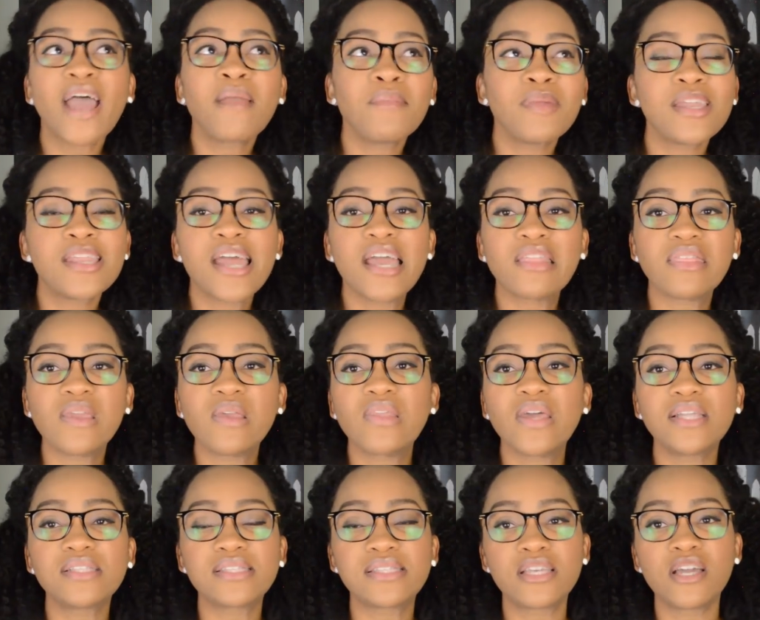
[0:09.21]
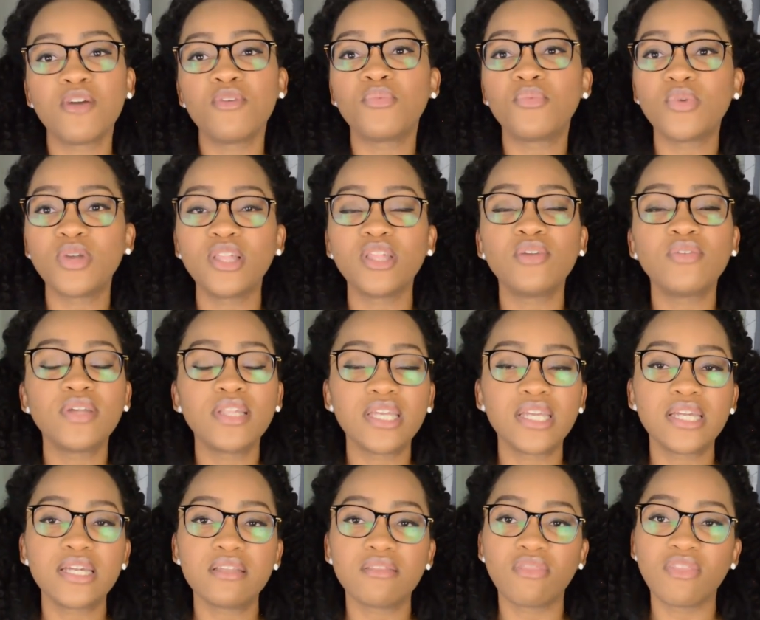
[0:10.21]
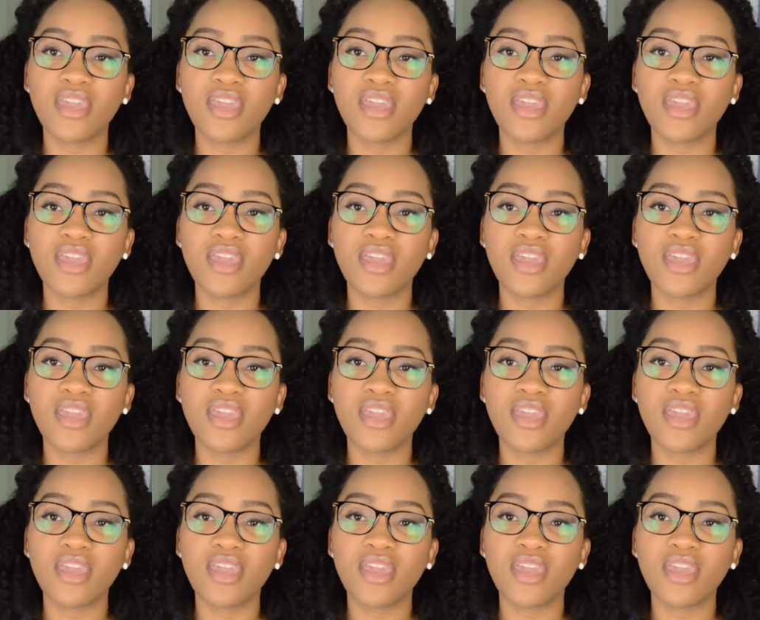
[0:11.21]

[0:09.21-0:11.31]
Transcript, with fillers: I mean, I think that's a really, really good